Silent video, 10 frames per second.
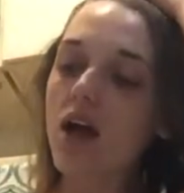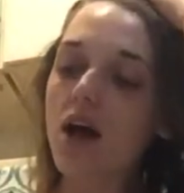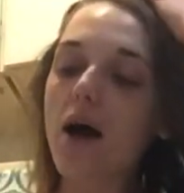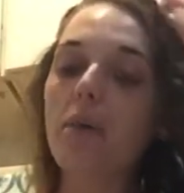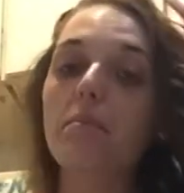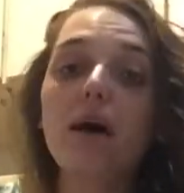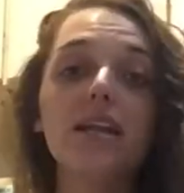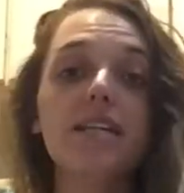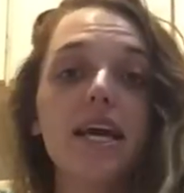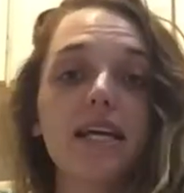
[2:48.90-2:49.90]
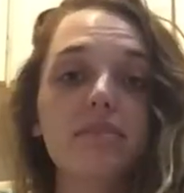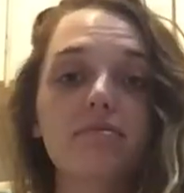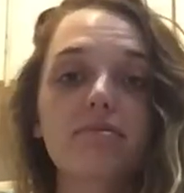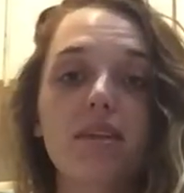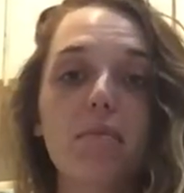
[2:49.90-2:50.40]
Meditate.
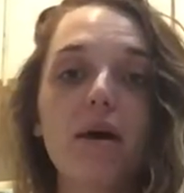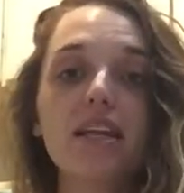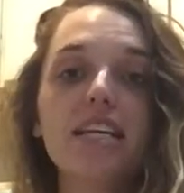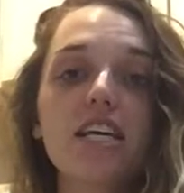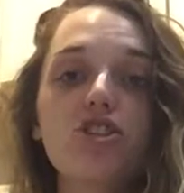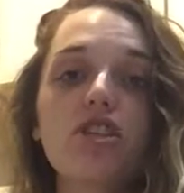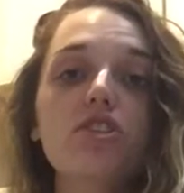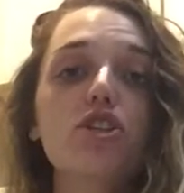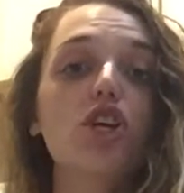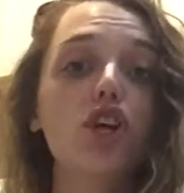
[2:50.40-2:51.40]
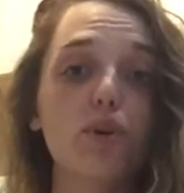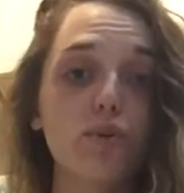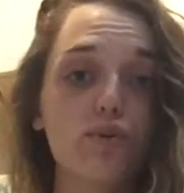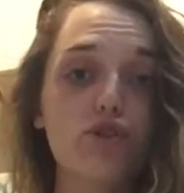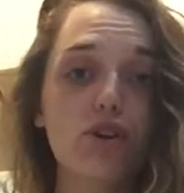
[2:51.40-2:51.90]
Meditation is
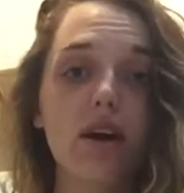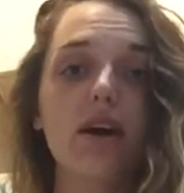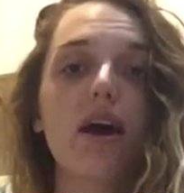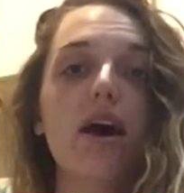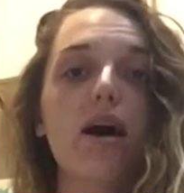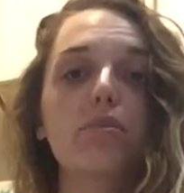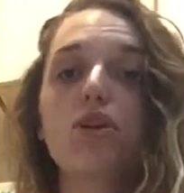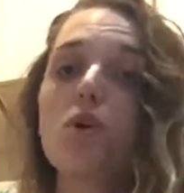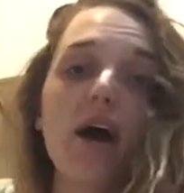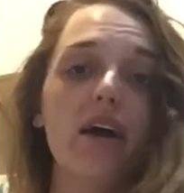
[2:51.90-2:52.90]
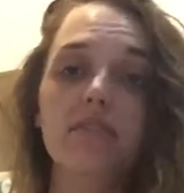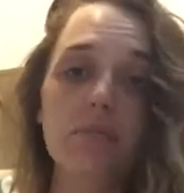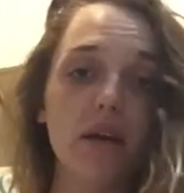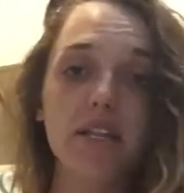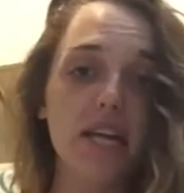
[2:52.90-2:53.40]
huge. You don't have to
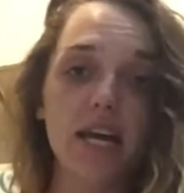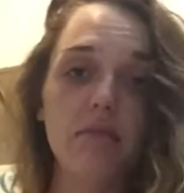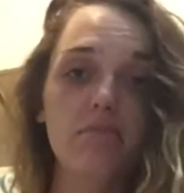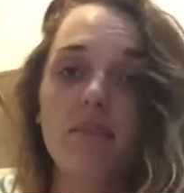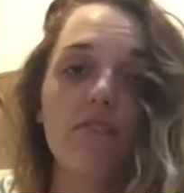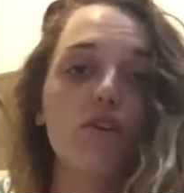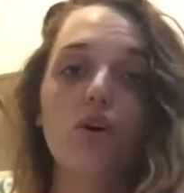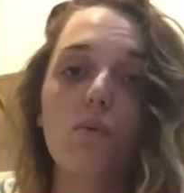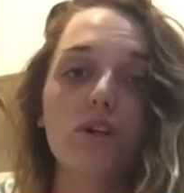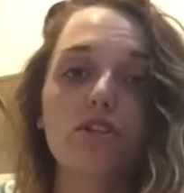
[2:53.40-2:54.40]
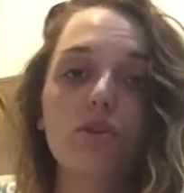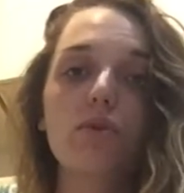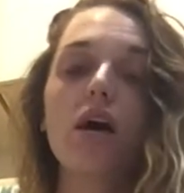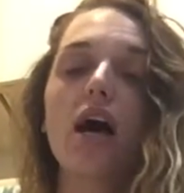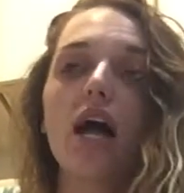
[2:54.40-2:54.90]
meditate if you don't want
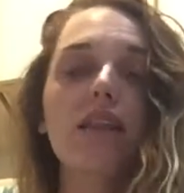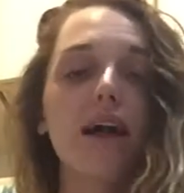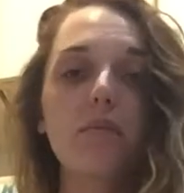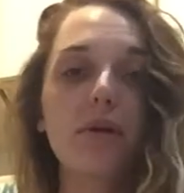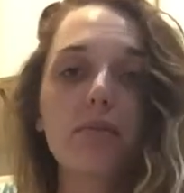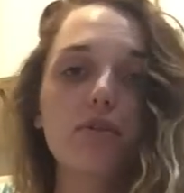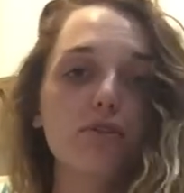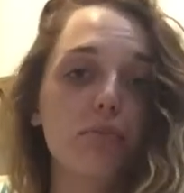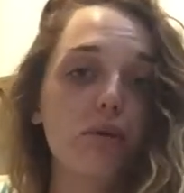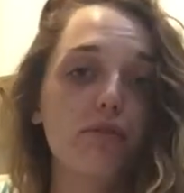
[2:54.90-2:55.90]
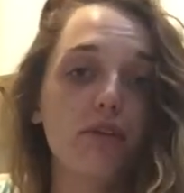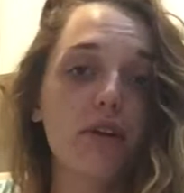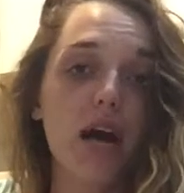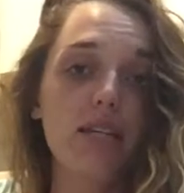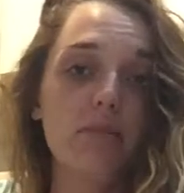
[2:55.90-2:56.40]
to. A lot of people prefer
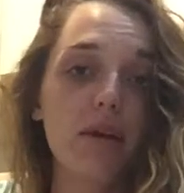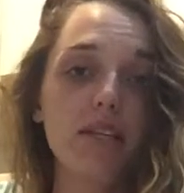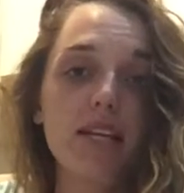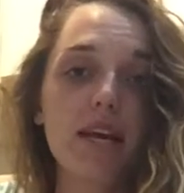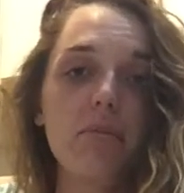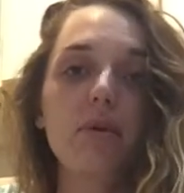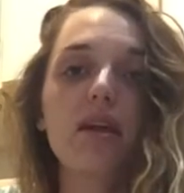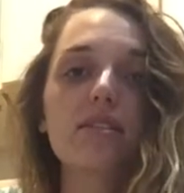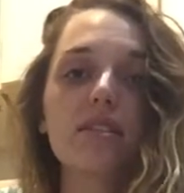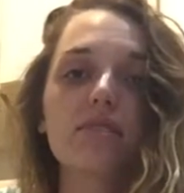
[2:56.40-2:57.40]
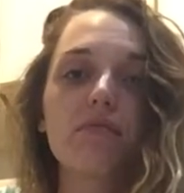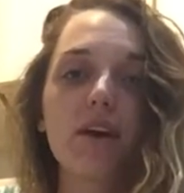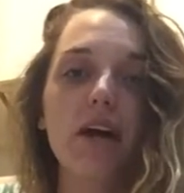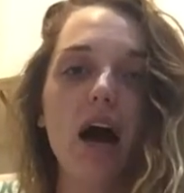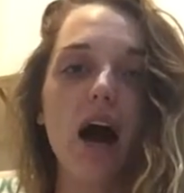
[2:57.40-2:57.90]
not to meditate because it's
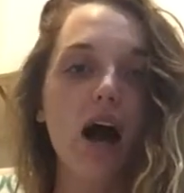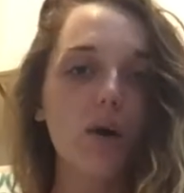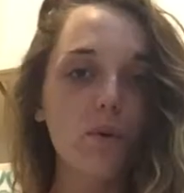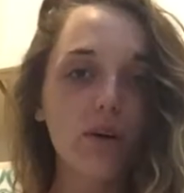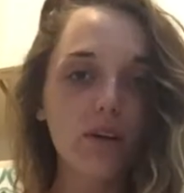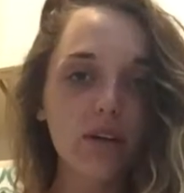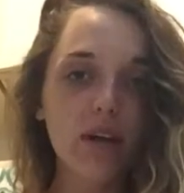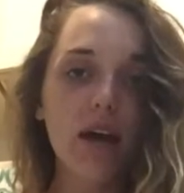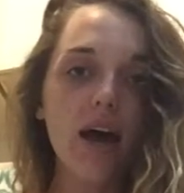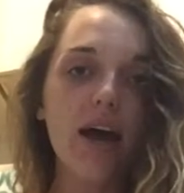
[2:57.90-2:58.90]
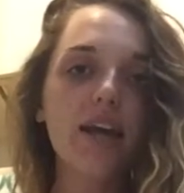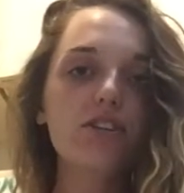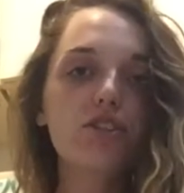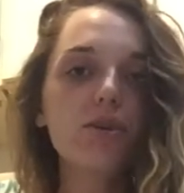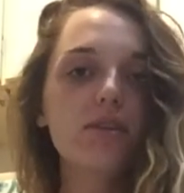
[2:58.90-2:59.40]
very awkward, I
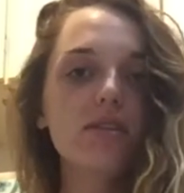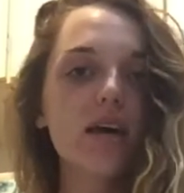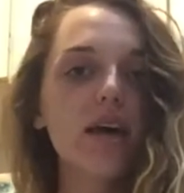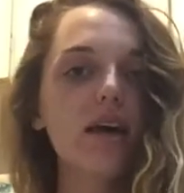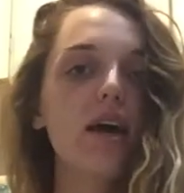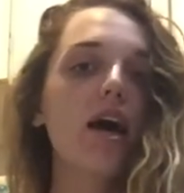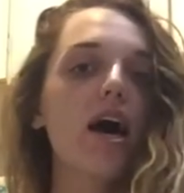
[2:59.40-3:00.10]
guess you could say.